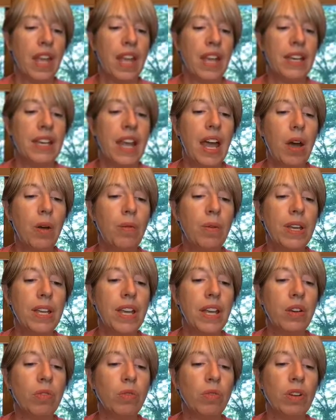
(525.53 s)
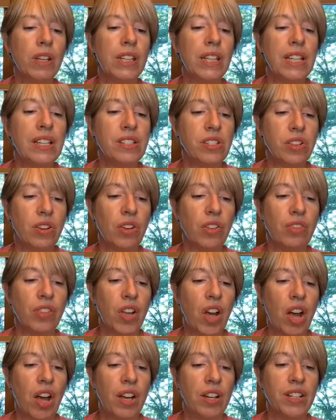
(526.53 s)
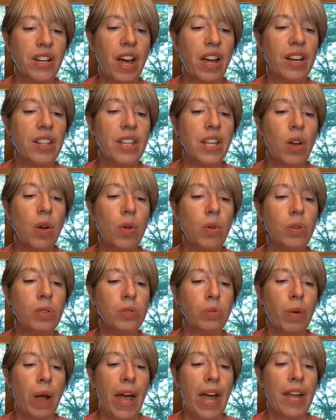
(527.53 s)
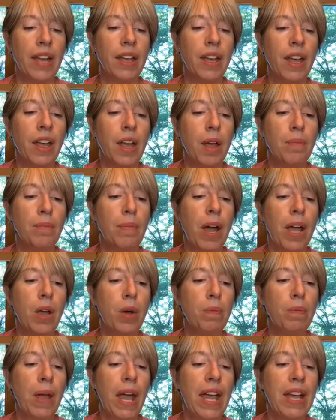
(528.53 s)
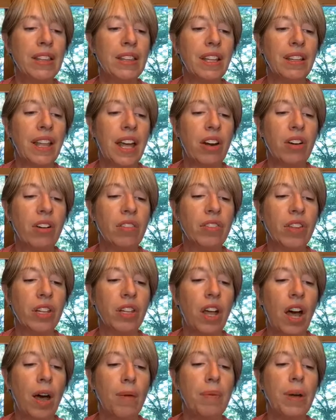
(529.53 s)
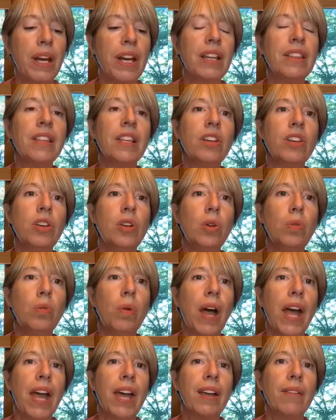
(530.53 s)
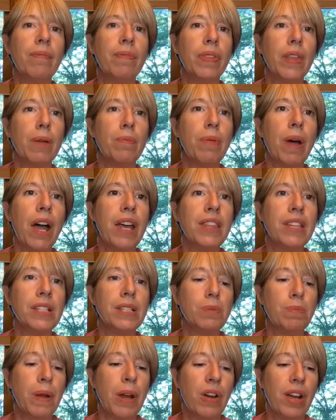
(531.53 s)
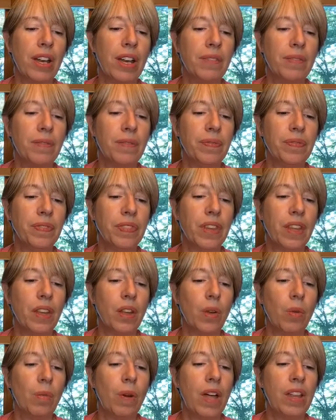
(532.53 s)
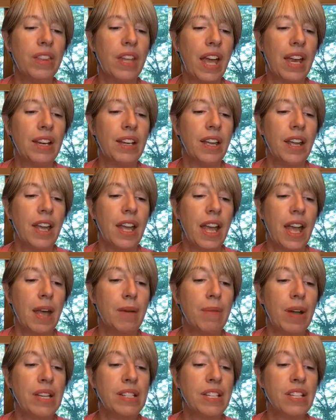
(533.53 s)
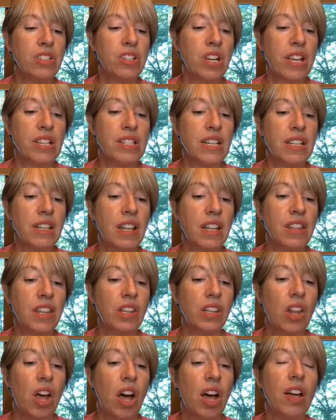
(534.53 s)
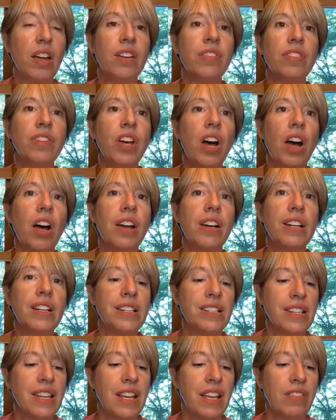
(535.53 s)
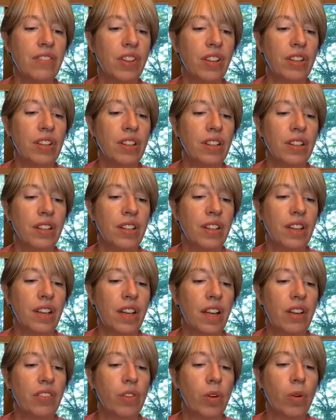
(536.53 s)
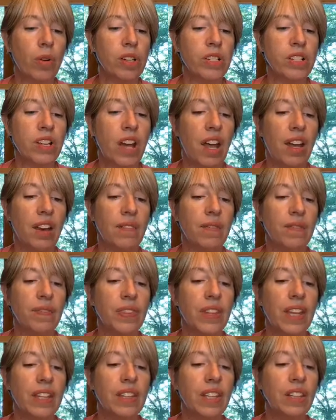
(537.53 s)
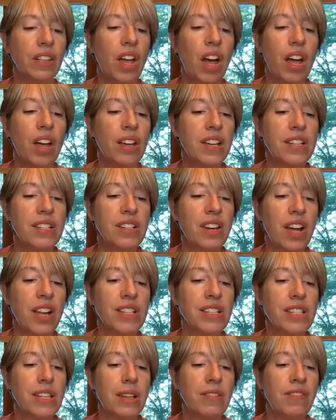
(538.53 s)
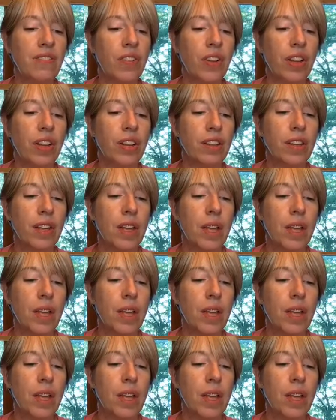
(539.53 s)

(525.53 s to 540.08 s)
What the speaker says: Now we can really serve God, not in the old way, by obeying the letter of the law, but in the new way, by the Spirit. Well then, am I suggesting that the law of God is evil? Of course not. The law is not sinful,